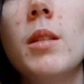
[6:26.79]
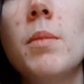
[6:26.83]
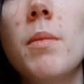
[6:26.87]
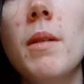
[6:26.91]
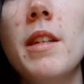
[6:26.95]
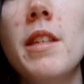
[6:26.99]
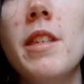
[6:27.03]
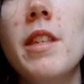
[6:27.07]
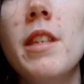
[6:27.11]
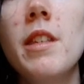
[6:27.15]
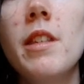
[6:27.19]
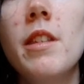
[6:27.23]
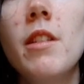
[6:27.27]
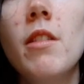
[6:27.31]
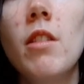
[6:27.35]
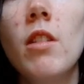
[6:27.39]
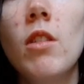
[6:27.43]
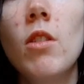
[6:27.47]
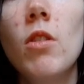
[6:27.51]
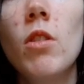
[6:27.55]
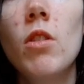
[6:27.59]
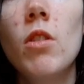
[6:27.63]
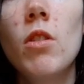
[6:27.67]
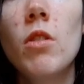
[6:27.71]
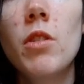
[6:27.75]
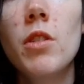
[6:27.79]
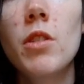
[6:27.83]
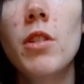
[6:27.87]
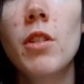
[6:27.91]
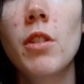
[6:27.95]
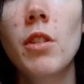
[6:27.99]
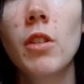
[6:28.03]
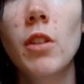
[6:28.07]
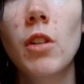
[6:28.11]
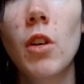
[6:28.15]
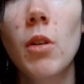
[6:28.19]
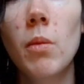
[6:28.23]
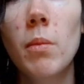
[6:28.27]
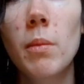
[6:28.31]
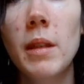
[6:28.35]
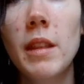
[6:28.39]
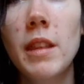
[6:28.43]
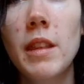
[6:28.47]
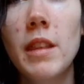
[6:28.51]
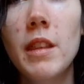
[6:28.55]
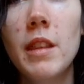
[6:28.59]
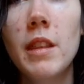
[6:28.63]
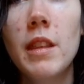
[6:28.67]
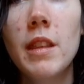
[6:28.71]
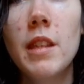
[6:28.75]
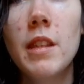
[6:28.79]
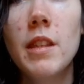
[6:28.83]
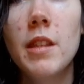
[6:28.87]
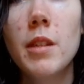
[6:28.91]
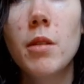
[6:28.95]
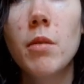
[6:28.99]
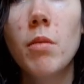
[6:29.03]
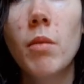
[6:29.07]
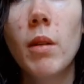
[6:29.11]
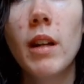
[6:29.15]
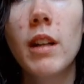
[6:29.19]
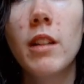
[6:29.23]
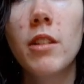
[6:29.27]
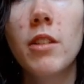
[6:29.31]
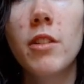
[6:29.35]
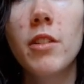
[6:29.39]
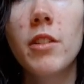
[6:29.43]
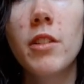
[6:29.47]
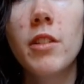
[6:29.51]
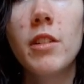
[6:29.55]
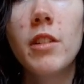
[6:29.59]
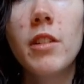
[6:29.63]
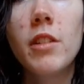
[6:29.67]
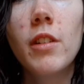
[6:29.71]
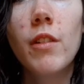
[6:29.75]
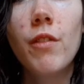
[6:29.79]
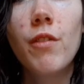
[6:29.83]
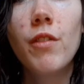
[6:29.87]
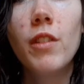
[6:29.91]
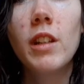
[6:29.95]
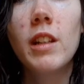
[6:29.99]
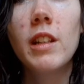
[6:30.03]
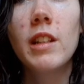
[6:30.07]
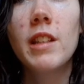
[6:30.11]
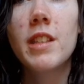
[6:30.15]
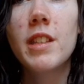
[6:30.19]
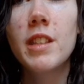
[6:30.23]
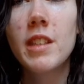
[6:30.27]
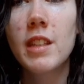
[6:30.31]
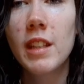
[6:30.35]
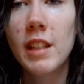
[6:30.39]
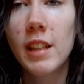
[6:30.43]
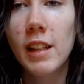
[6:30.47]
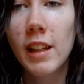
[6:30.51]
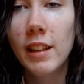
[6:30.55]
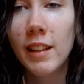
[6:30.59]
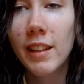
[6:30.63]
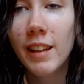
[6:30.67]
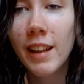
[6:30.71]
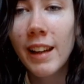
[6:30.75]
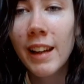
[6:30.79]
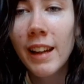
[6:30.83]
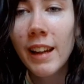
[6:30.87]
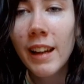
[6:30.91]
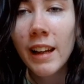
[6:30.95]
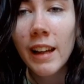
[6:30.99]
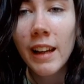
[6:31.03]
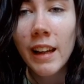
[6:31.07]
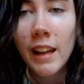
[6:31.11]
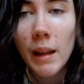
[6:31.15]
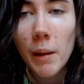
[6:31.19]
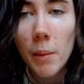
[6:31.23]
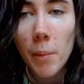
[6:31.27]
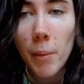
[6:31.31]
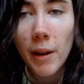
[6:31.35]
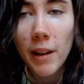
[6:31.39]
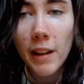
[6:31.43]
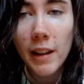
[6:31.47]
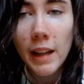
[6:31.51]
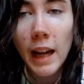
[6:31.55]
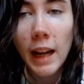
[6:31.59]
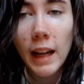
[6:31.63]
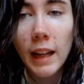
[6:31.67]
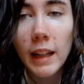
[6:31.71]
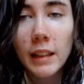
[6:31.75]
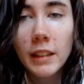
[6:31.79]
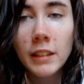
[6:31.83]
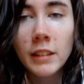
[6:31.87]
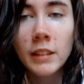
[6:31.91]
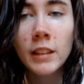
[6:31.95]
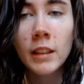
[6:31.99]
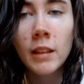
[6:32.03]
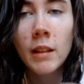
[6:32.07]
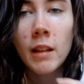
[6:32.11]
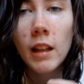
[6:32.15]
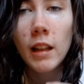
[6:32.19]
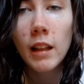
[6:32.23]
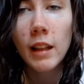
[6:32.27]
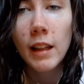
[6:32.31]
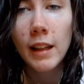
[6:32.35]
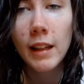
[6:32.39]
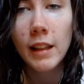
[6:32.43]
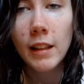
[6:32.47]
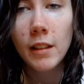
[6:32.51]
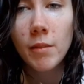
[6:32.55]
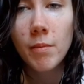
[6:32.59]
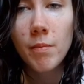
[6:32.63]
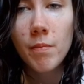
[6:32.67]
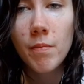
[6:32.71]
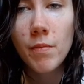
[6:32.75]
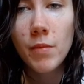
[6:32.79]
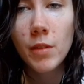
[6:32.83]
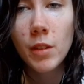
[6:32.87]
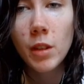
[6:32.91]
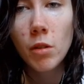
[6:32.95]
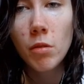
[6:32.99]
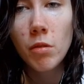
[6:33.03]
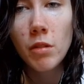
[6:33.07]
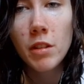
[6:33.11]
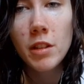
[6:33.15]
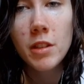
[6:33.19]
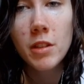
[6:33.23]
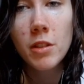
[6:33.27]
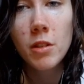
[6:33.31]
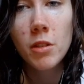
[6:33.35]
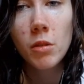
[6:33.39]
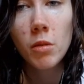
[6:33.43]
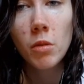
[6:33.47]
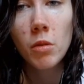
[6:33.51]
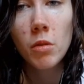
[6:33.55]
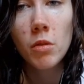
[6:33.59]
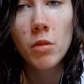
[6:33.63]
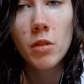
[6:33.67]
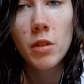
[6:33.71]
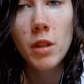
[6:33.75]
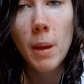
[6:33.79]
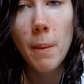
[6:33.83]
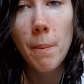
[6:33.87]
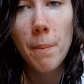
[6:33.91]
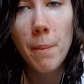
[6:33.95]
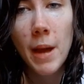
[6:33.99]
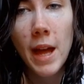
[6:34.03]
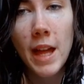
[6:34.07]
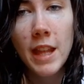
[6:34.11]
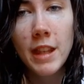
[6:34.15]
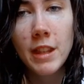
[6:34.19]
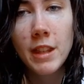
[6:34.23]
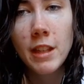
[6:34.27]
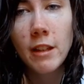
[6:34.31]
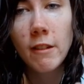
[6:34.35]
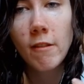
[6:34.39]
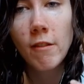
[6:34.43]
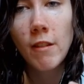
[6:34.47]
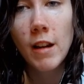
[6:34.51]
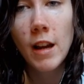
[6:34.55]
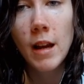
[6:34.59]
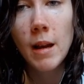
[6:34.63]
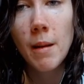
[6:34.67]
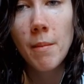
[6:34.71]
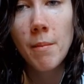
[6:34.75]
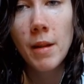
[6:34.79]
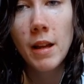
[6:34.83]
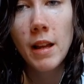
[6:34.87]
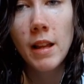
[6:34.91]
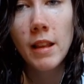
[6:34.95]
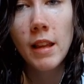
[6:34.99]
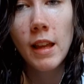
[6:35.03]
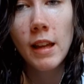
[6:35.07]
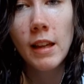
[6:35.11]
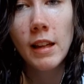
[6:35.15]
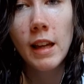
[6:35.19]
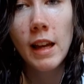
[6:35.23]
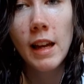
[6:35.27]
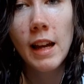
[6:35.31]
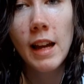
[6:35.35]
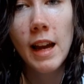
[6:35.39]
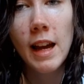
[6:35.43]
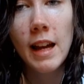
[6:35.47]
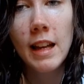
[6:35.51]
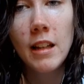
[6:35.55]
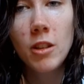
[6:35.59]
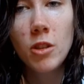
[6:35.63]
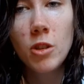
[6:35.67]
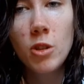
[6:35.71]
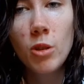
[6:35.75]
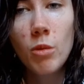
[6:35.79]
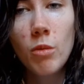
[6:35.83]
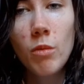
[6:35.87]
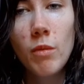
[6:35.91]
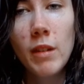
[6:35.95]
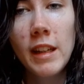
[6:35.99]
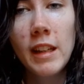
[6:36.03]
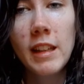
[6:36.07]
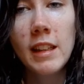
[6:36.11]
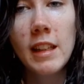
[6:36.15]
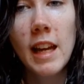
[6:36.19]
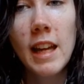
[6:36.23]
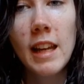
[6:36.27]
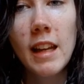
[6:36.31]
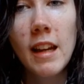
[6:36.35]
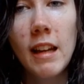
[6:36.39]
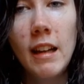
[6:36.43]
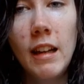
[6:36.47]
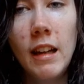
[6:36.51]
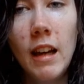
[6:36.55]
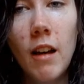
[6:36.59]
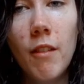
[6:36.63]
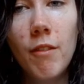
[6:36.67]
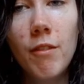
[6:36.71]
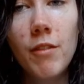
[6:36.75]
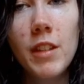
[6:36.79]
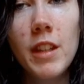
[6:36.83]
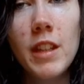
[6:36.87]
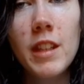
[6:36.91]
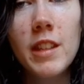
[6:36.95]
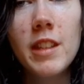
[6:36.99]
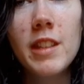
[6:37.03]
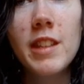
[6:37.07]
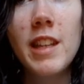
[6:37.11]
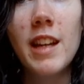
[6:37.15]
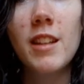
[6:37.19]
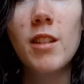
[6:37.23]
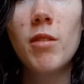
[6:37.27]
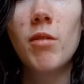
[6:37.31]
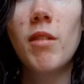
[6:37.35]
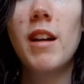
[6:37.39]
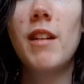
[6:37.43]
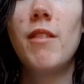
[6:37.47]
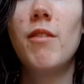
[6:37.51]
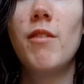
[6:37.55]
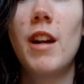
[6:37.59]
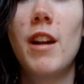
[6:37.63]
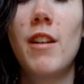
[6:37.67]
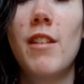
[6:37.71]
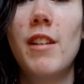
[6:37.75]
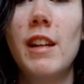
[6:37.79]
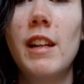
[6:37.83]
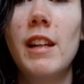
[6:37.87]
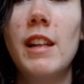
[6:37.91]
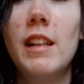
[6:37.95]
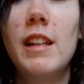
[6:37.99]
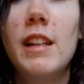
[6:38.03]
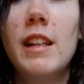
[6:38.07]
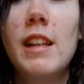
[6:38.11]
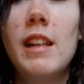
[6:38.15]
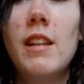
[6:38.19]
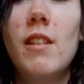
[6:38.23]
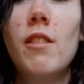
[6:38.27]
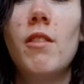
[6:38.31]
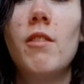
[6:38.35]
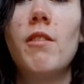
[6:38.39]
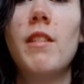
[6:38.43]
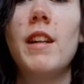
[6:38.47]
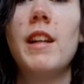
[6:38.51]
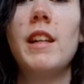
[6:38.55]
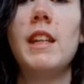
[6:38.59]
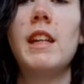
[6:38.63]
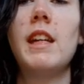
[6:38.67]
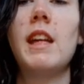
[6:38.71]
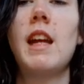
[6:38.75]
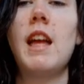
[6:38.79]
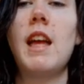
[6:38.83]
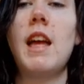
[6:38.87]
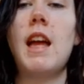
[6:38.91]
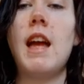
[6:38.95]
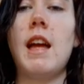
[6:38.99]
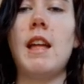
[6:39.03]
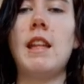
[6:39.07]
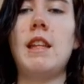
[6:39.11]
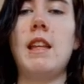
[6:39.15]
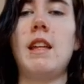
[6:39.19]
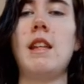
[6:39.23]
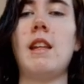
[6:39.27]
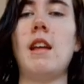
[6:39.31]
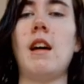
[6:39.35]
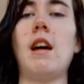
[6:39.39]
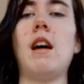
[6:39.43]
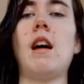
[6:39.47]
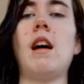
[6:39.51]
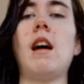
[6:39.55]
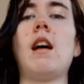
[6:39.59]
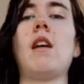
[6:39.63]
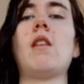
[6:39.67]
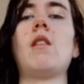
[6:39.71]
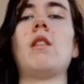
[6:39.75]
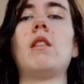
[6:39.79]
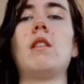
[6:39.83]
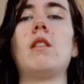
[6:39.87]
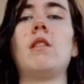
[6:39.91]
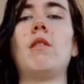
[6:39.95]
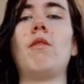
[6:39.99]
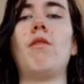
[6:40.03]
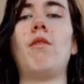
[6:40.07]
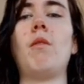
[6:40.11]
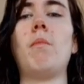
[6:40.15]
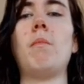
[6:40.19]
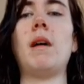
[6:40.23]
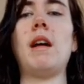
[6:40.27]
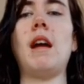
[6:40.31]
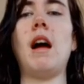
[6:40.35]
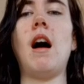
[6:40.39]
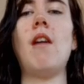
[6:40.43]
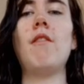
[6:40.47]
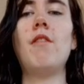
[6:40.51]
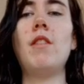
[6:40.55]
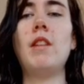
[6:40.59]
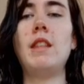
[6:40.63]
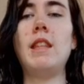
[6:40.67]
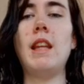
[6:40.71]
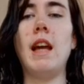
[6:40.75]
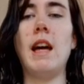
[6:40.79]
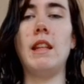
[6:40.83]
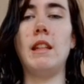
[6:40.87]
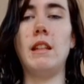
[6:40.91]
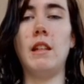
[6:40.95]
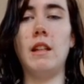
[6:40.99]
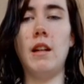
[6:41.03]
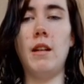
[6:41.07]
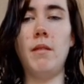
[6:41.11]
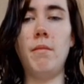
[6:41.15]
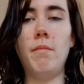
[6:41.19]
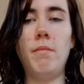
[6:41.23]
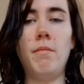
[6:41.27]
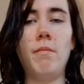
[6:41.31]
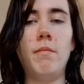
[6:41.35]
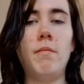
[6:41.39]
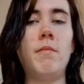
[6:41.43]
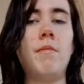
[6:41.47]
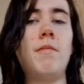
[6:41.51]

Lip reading: Because my sister-in-law also got me this one. I don't know if you can see it. But it has, like, crystals, a pentagram, and, like, an angel wing. And I love this. That's why I'm wearing it already. And then from my other nana,